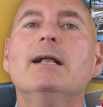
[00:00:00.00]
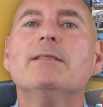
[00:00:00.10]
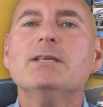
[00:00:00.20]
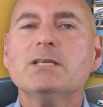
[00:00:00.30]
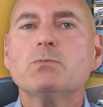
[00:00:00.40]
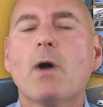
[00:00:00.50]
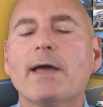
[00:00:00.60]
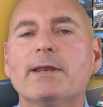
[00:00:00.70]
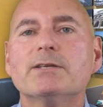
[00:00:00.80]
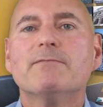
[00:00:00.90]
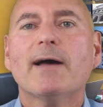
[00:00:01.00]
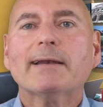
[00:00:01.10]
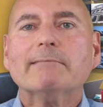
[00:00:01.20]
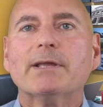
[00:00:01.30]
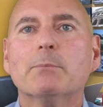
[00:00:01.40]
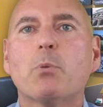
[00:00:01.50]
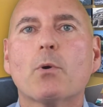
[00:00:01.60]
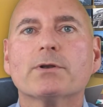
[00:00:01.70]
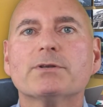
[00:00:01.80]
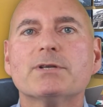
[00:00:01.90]
This is why it is vitally
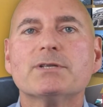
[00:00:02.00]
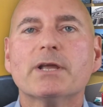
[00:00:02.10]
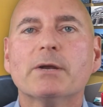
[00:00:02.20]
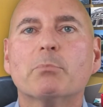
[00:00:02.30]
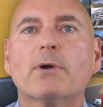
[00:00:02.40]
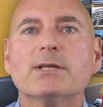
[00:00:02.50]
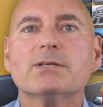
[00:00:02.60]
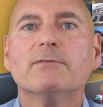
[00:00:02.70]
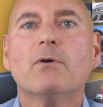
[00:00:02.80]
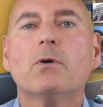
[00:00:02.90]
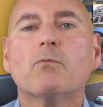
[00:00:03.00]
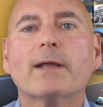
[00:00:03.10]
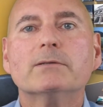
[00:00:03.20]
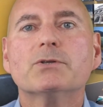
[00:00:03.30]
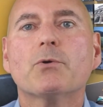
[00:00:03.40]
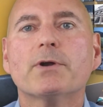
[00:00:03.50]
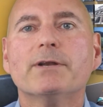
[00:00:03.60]
important to stay abreast of all regulatory